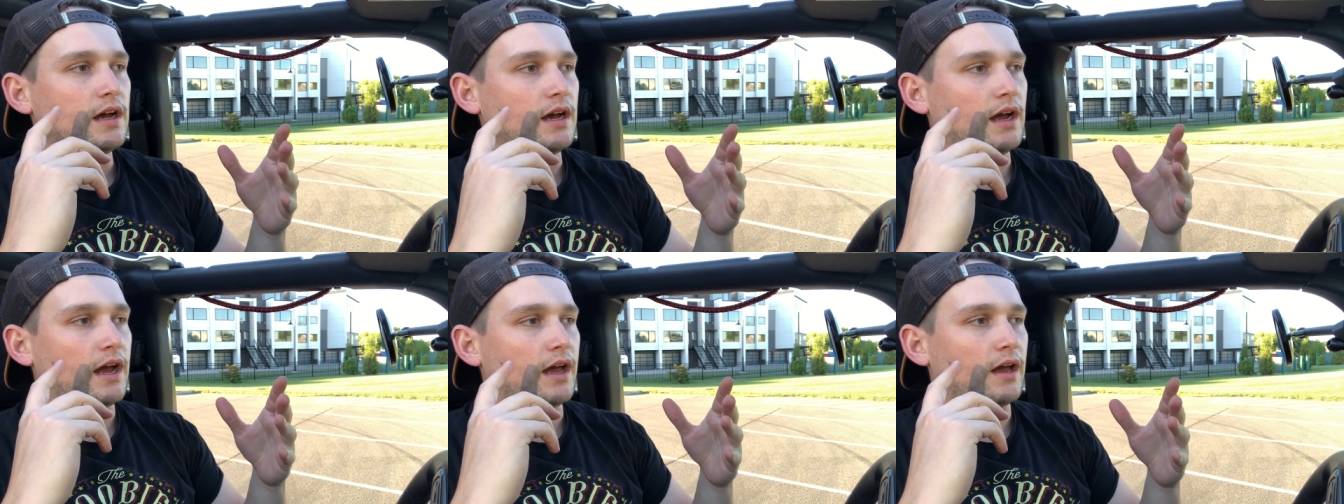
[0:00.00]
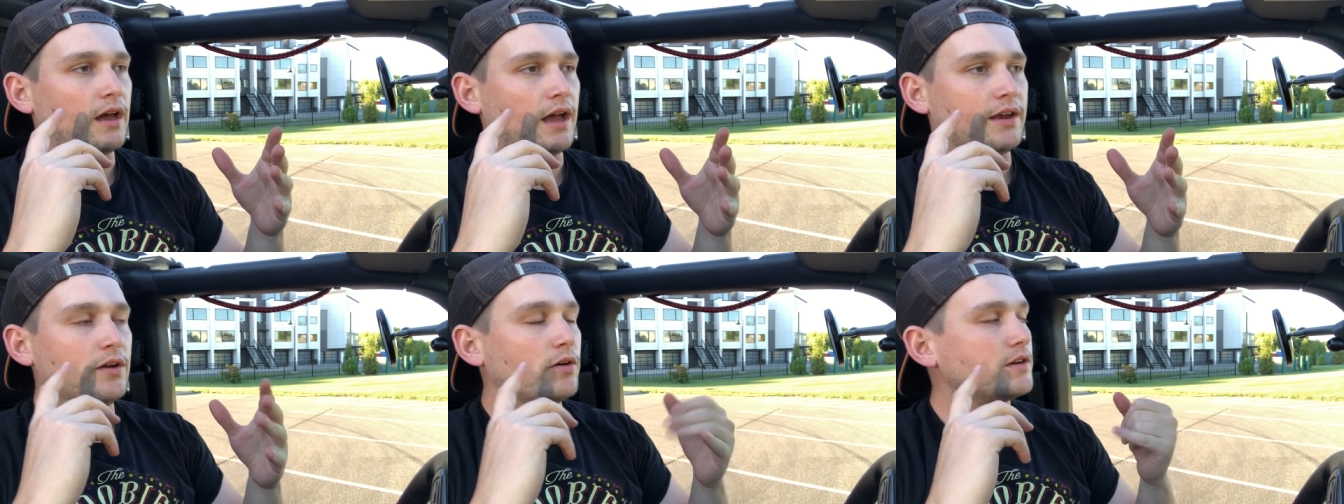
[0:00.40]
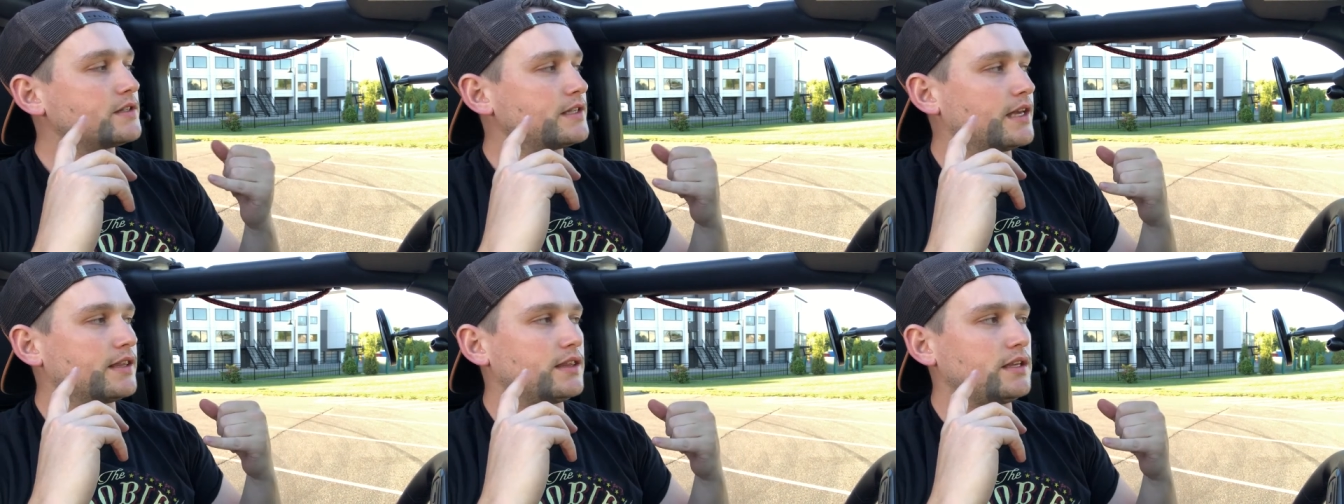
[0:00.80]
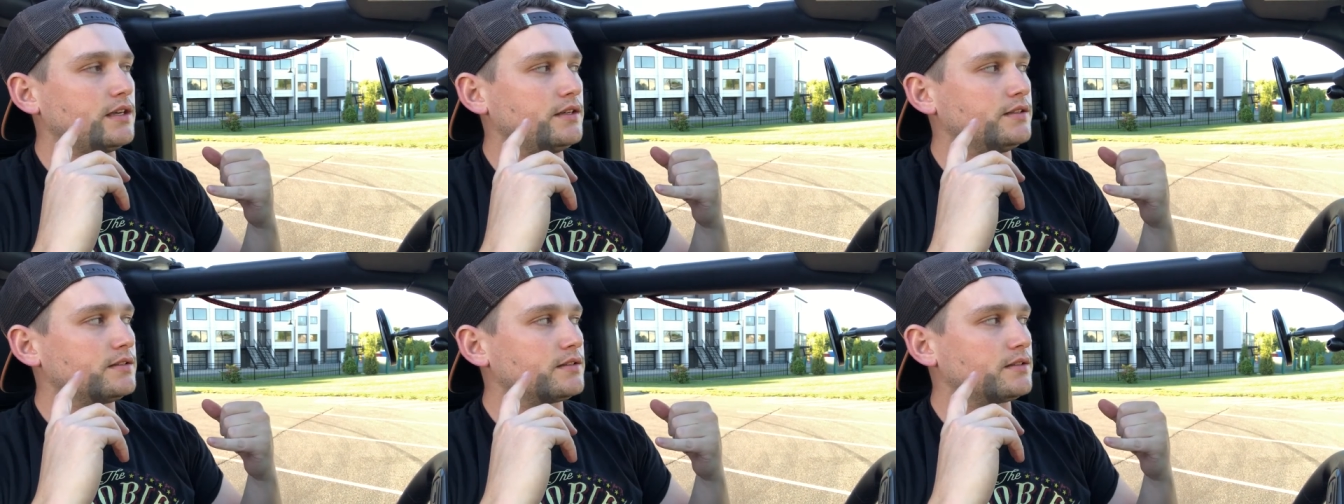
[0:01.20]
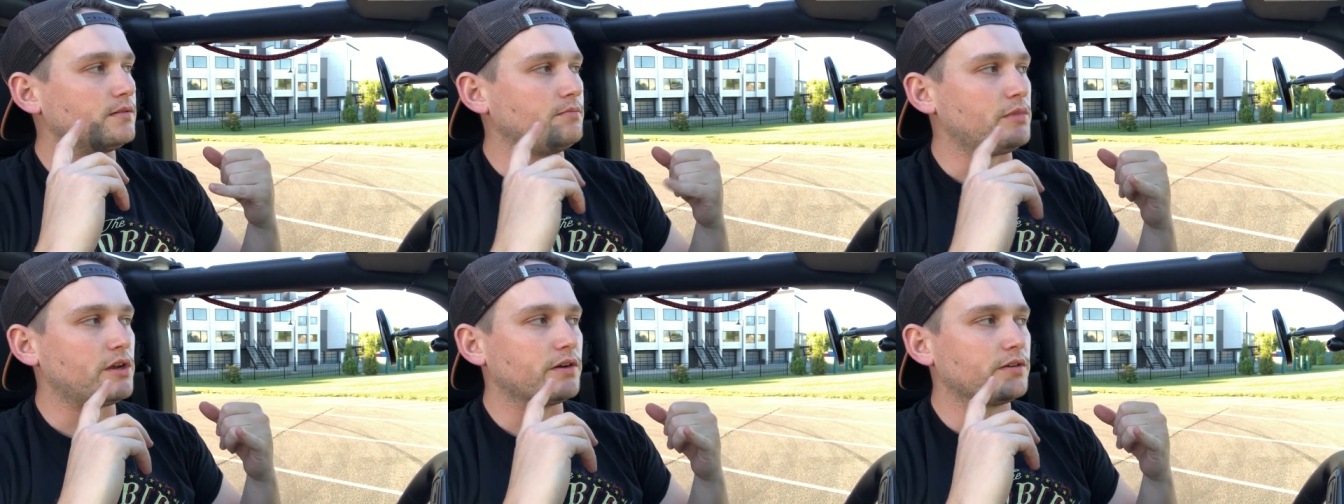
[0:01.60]
uh, I noticed that these
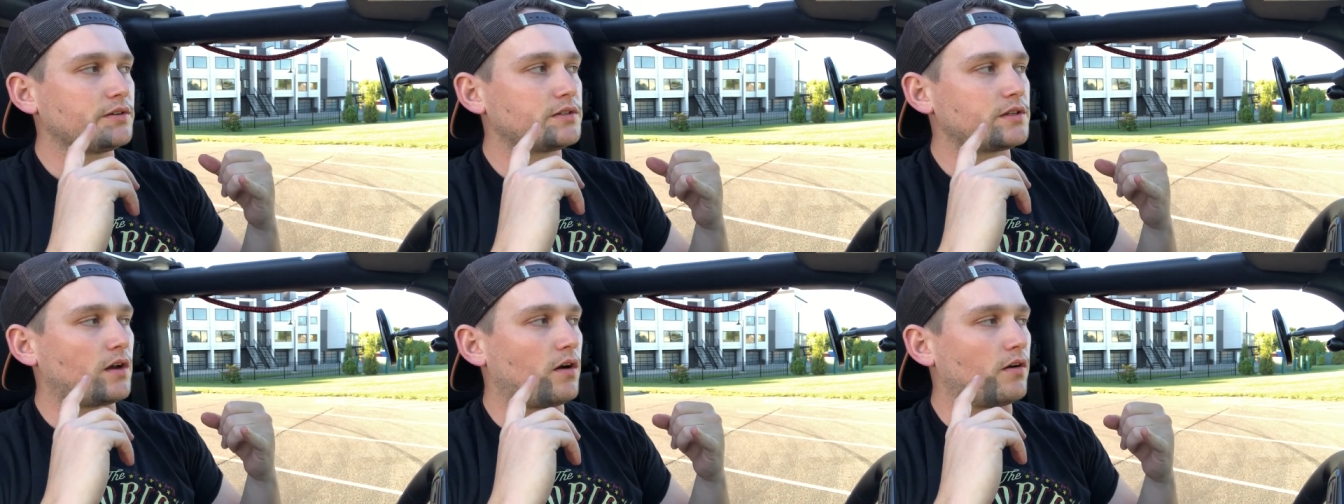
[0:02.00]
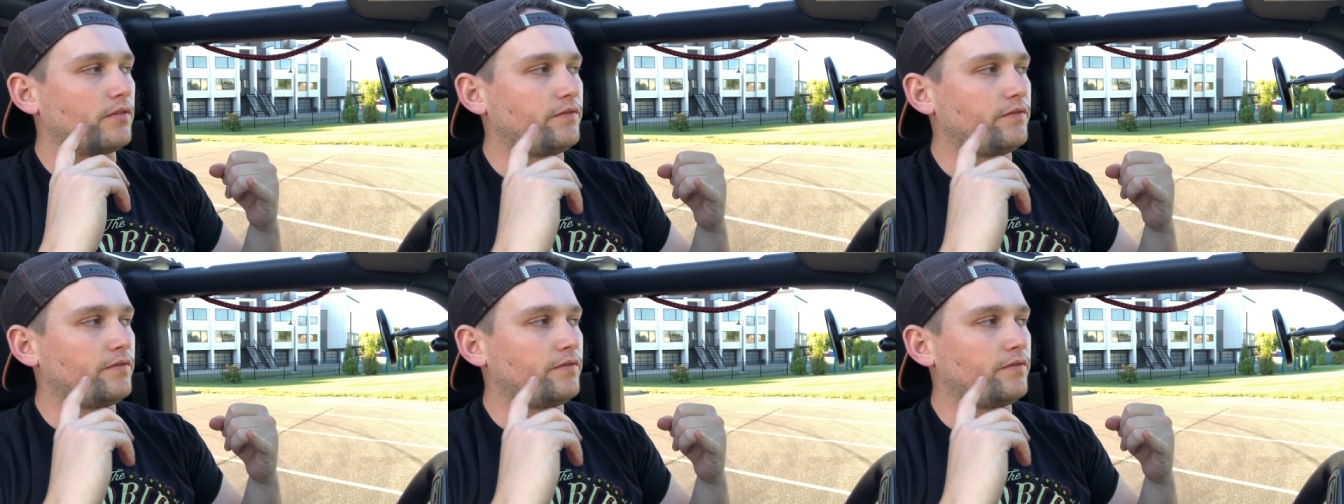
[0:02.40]
mirrors are